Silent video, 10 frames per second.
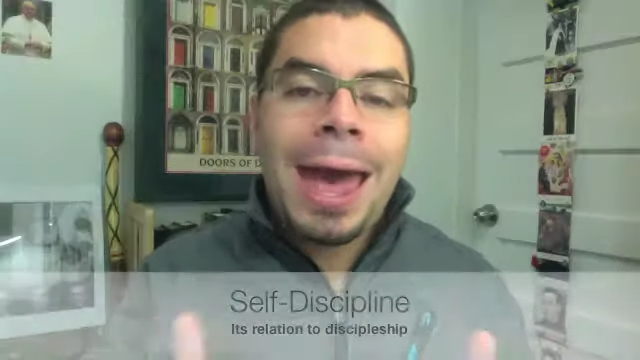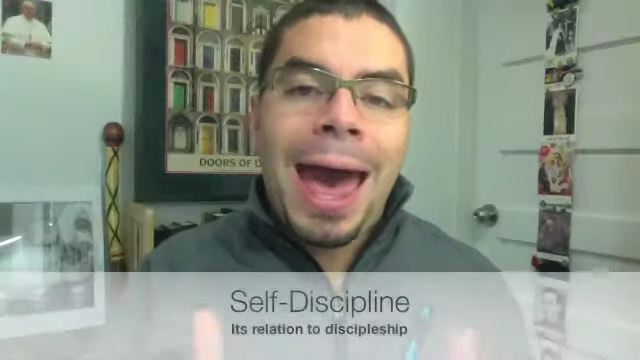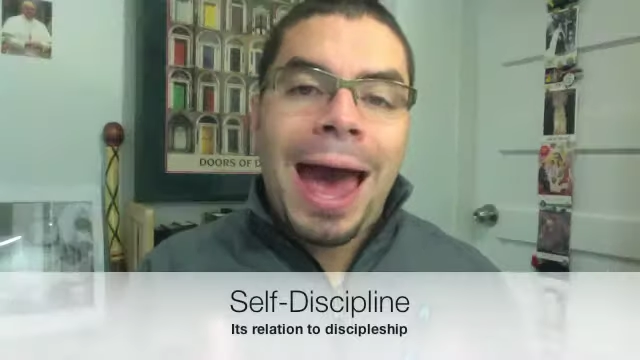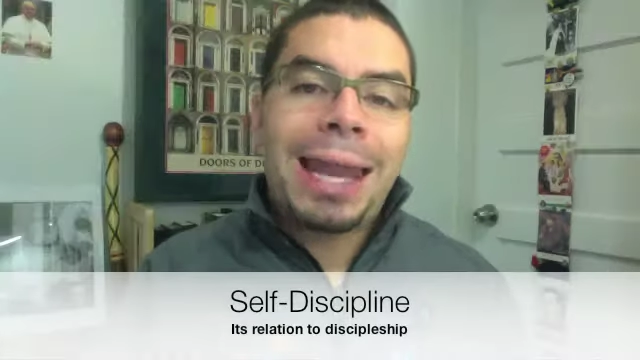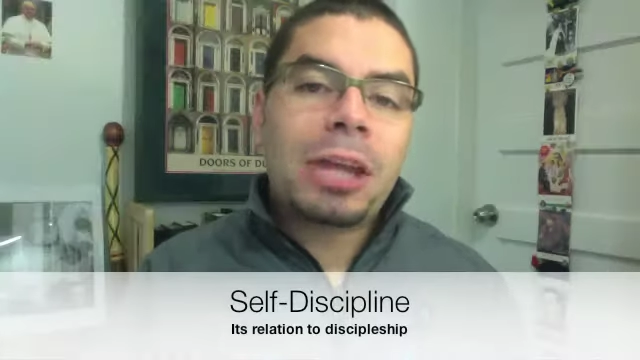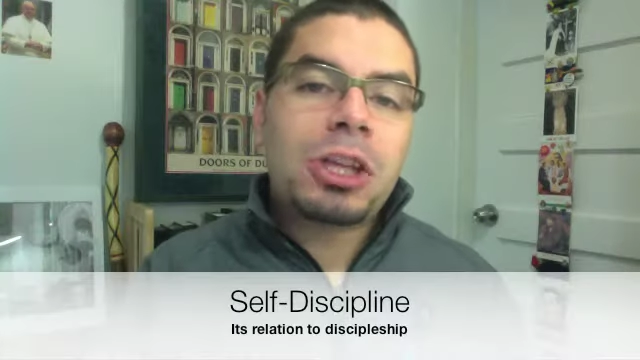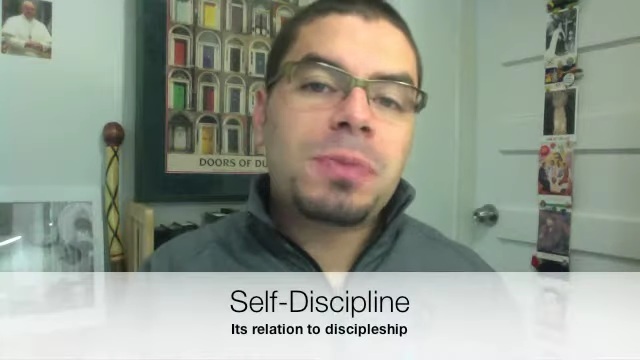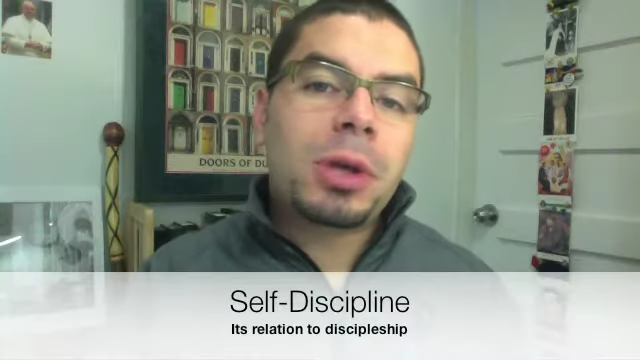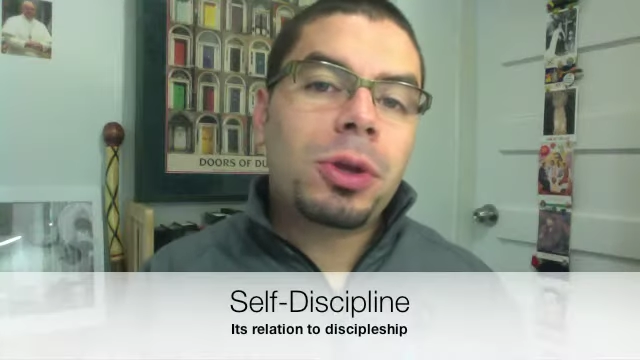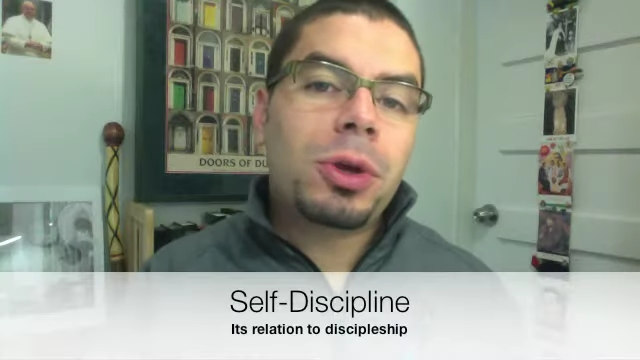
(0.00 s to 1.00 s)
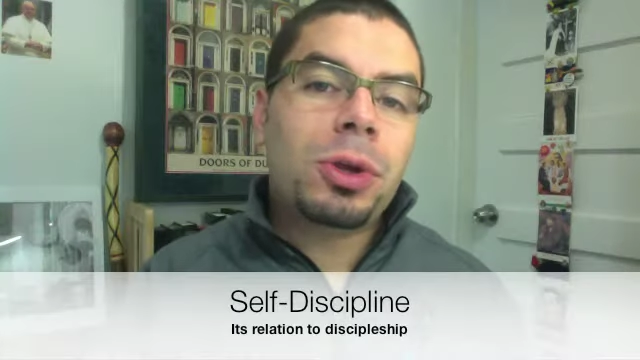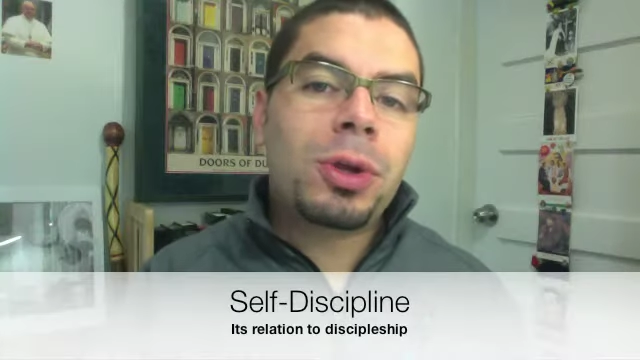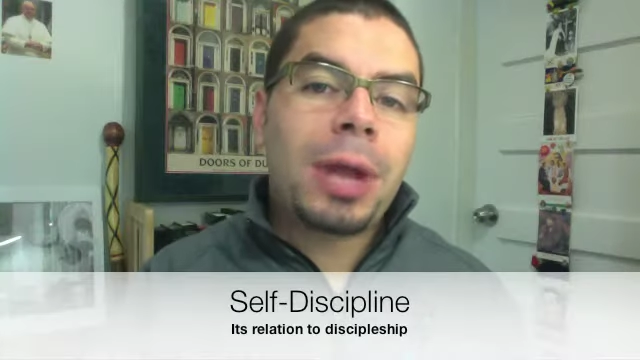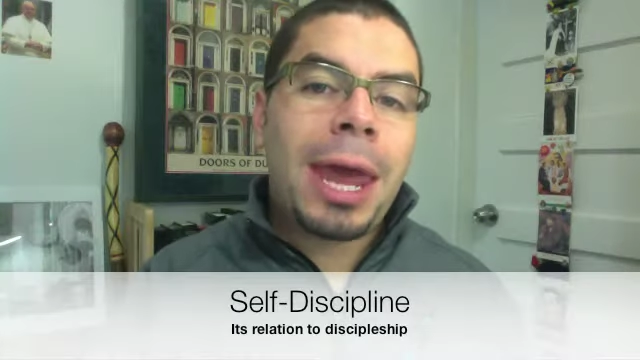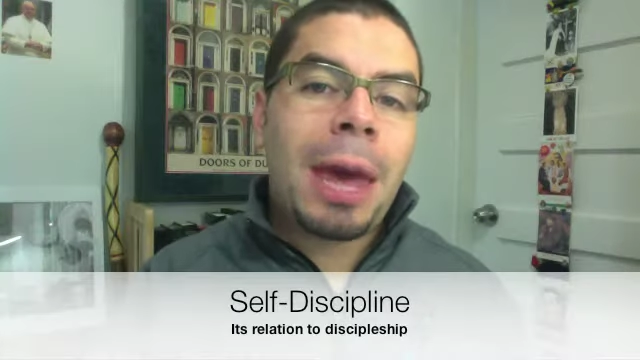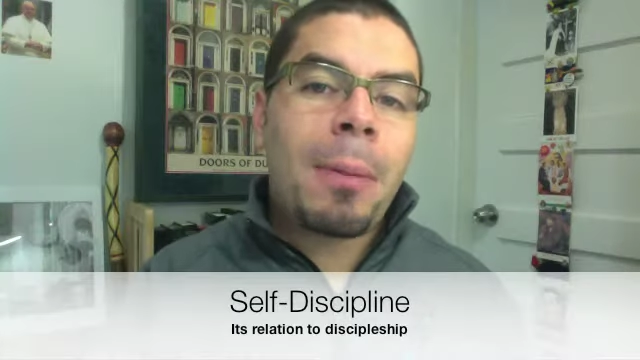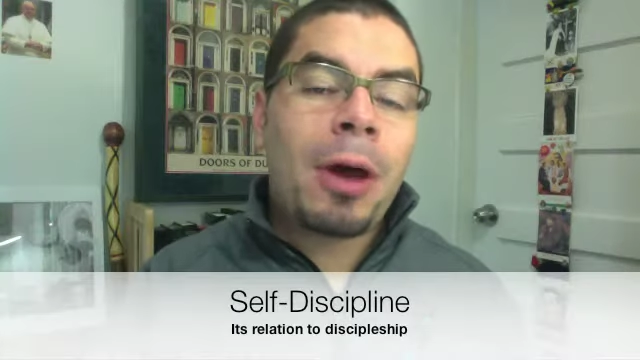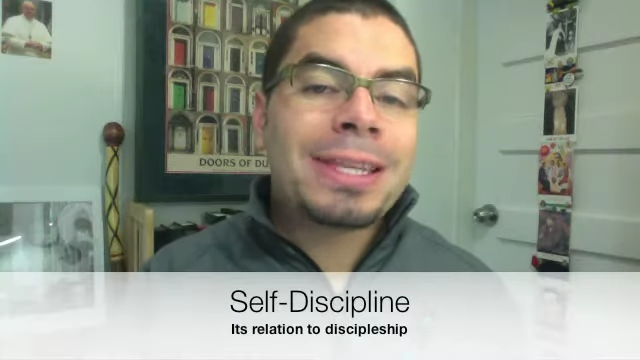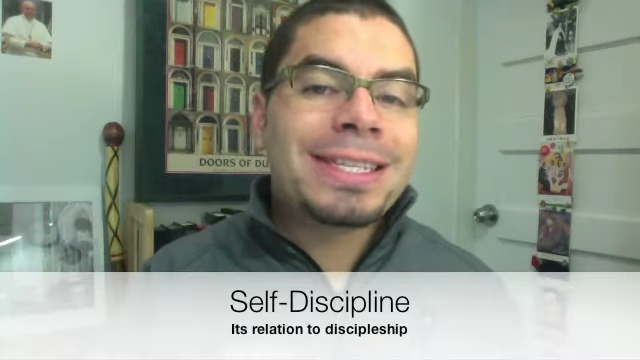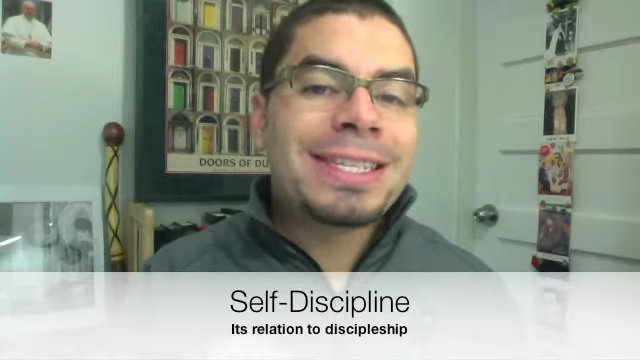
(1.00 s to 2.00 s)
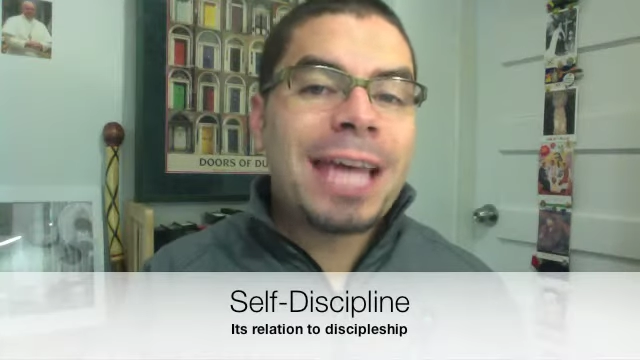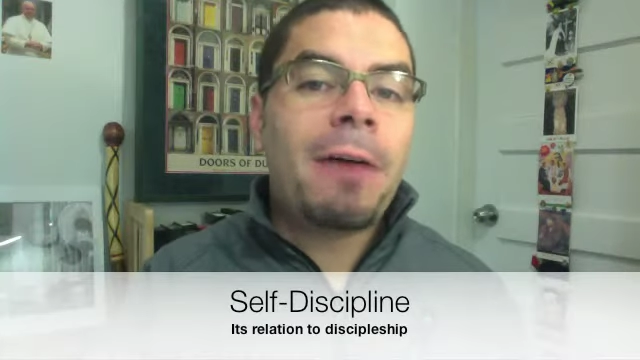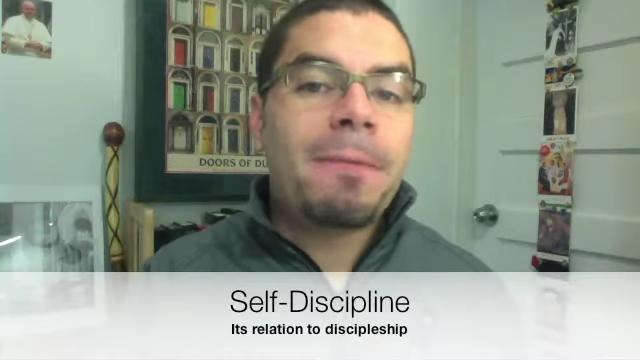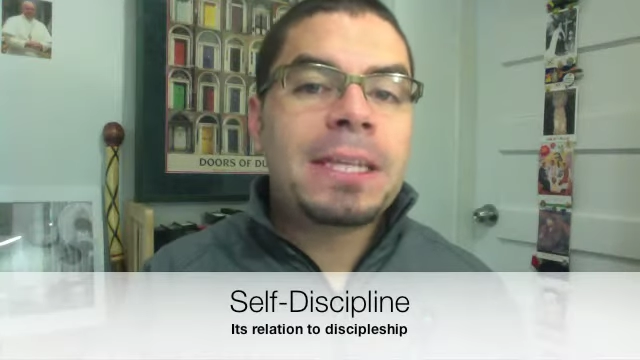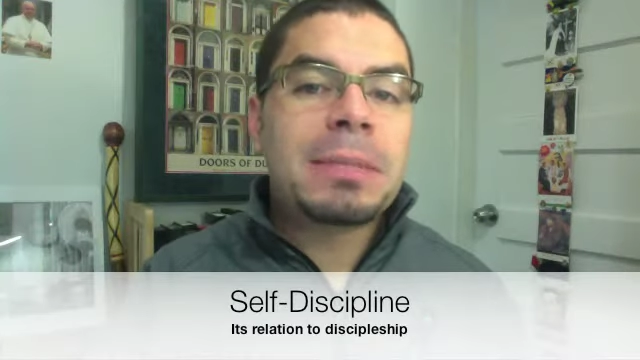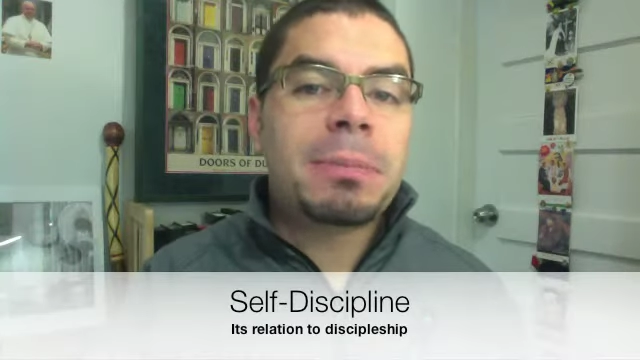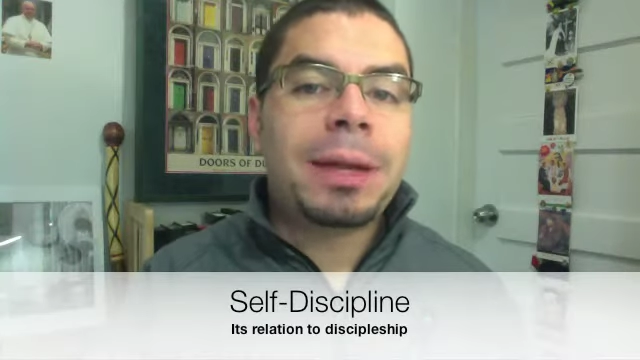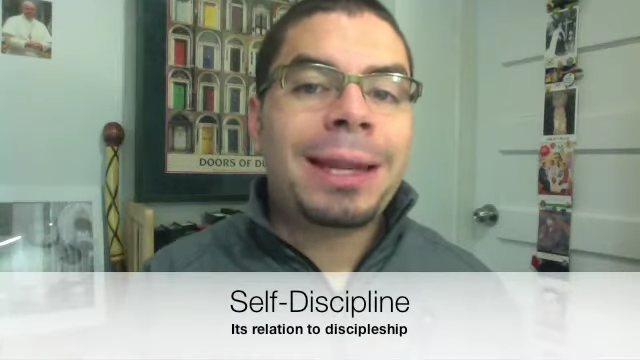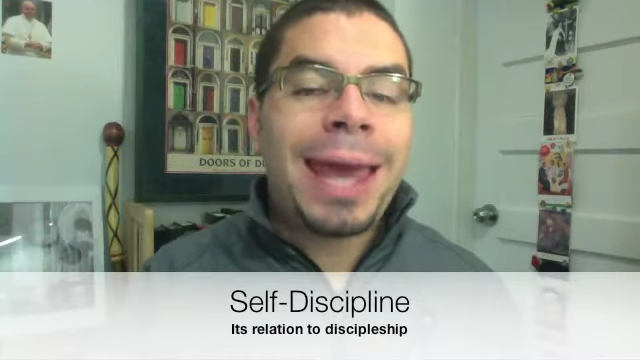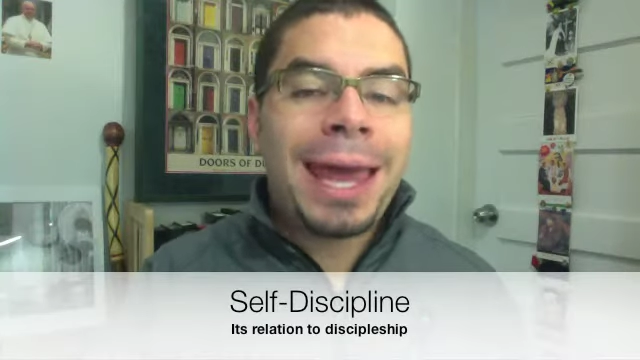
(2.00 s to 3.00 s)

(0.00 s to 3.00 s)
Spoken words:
I'd like to speak to you today about self-discipline